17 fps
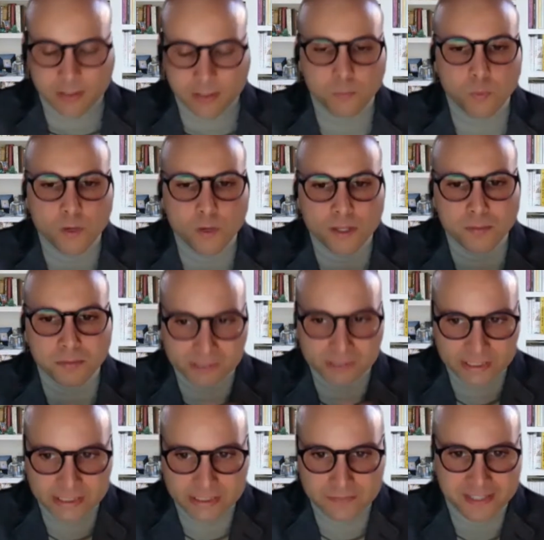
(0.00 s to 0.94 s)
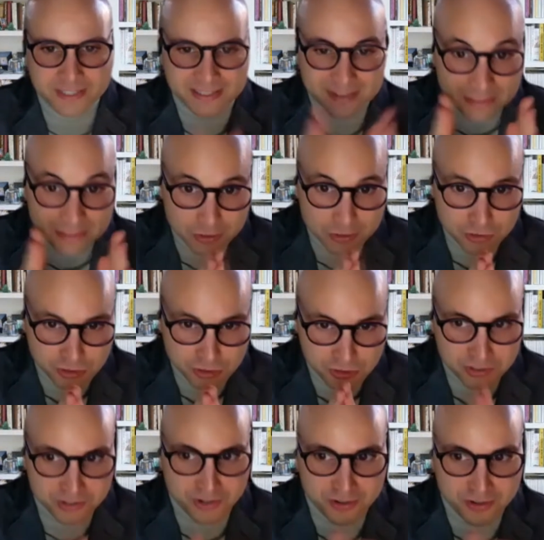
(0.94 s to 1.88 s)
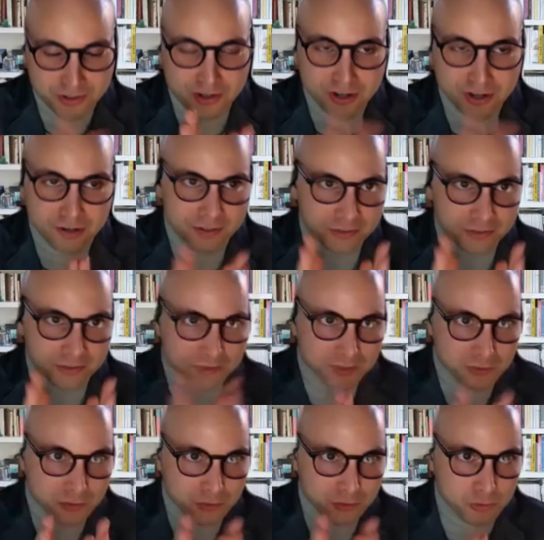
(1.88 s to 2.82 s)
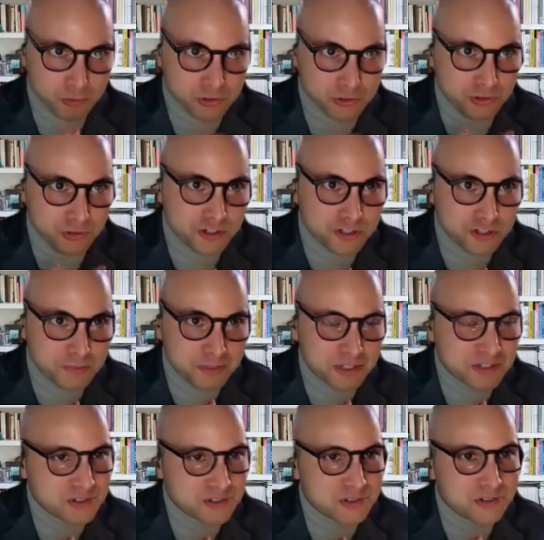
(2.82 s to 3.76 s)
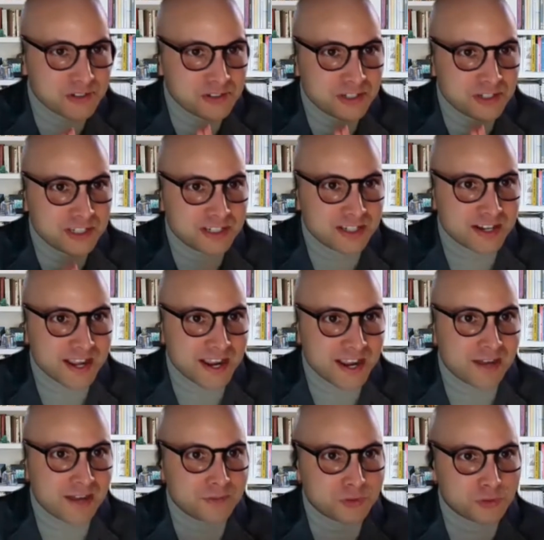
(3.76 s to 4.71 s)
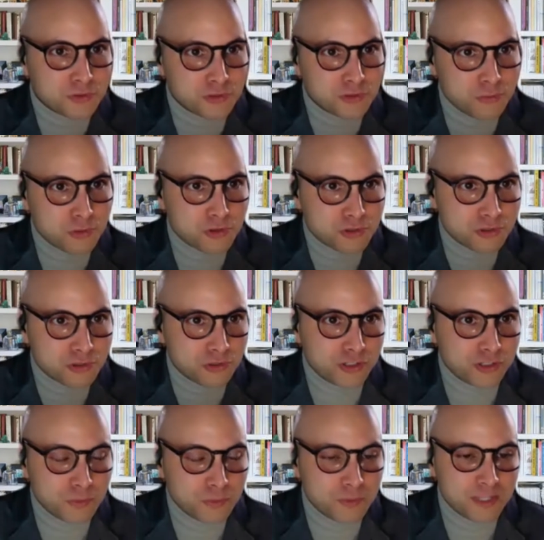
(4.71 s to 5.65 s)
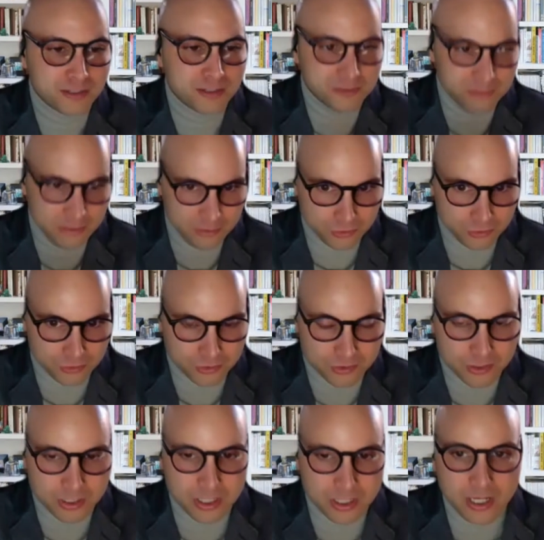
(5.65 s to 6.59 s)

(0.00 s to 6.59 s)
We believe that teachers are the heart of social emotional learning, because you cannot have social emotional learning without teachers.